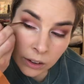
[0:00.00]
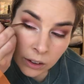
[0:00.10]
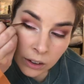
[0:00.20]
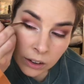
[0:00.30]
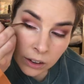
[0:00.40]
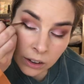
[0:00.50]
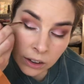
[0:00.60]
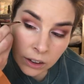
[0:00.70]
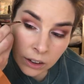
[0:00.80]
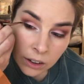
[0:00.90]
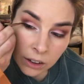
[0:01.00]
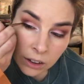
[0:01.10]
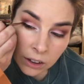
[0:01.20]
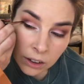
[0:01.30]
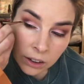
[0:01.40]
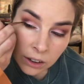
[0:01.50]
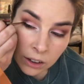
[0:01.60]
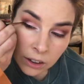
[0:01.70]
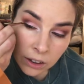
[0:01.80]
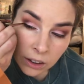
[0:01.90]

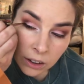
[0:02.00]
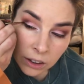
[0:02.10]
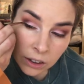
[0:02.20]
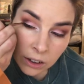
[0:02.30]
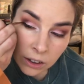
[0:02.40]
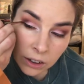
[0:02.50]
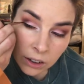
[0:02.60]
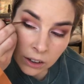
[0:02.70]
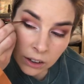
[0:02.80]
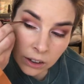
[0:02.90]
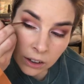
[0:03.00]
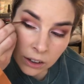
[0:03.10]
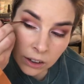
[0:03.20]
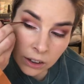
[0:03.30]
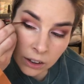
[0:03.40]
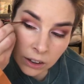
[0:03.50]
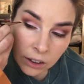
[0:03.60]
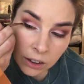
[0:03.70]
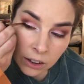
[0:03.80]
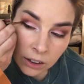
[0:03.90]

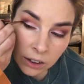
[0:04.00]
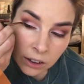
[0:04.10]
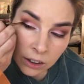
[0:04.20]
(silence)